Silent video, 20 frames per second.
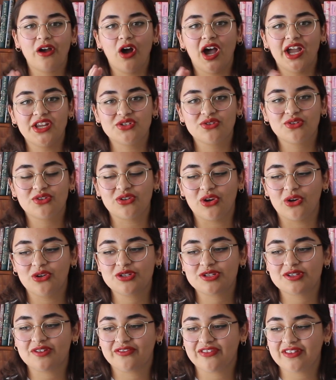I took
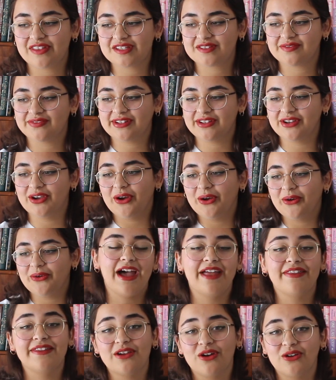notes for this video,
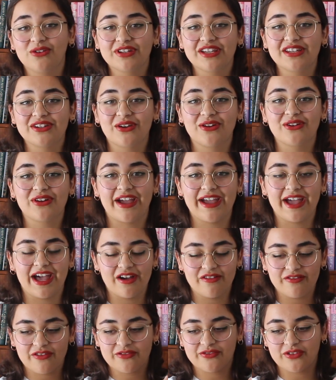and the only note I
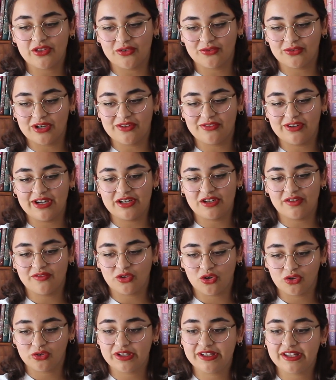have for the reread of
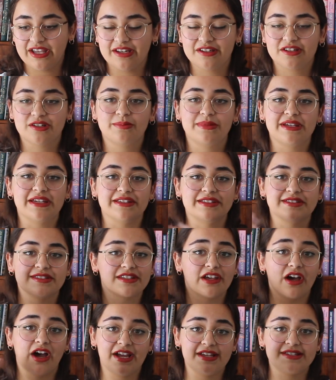Crooked Kingdom
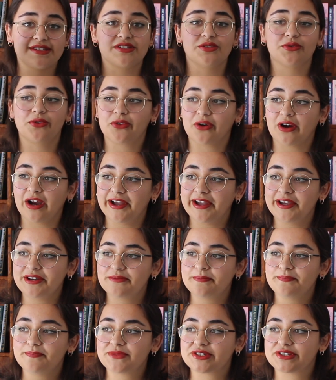is I still
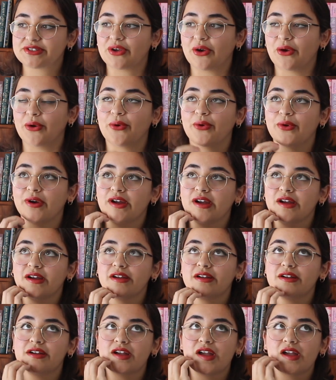cried, so
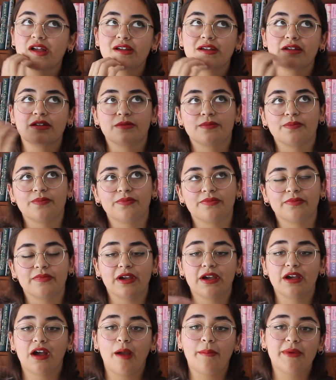
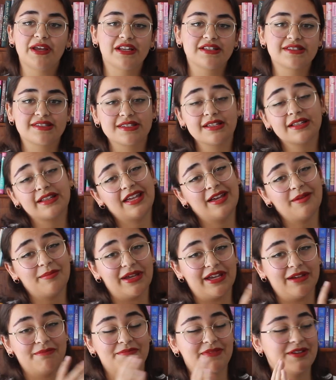I mean, it still hit
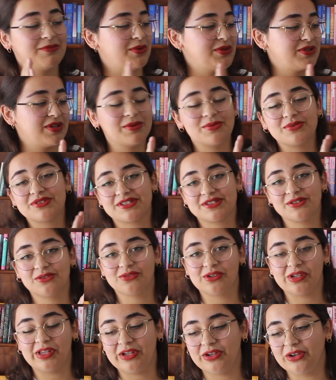me. It was still
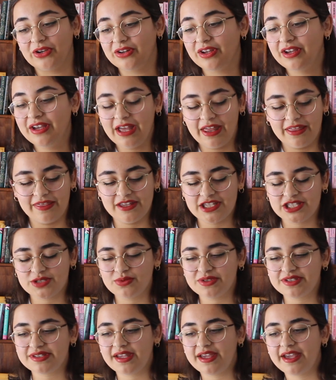really good. This
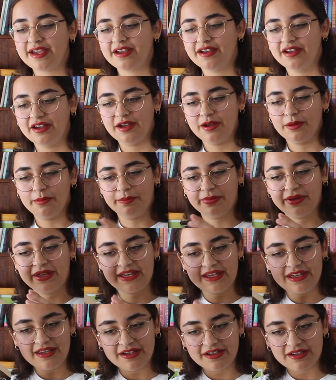was like
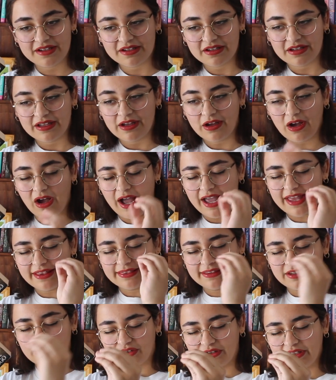peak, I
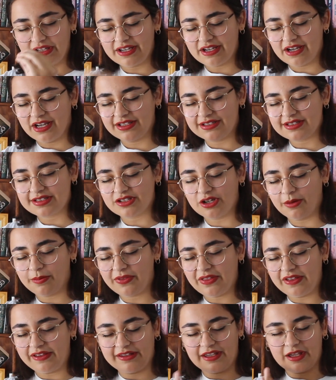literally can't stop
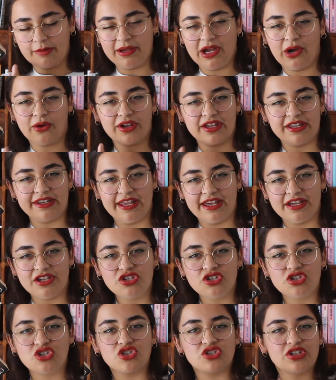thinking about
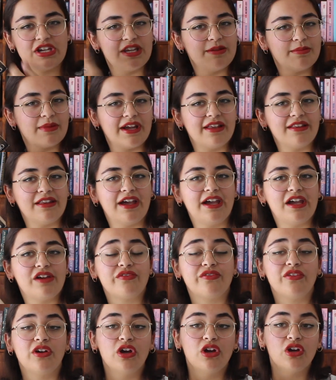Kinej in my
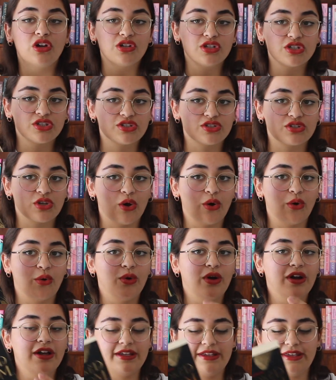life,
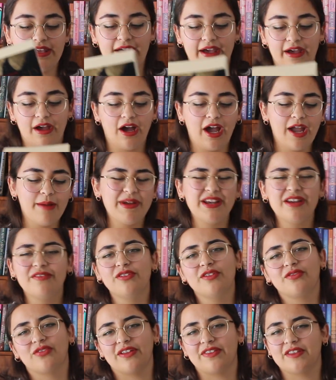so yeah. I mean,
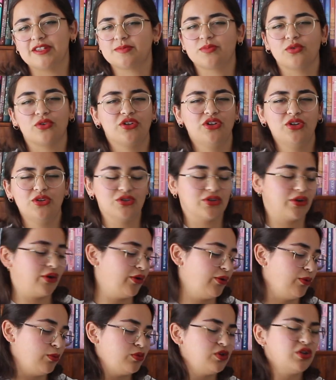if you've read this book, you
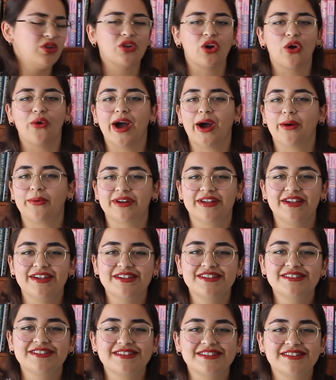know how it
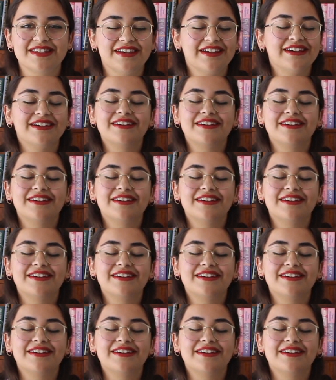is.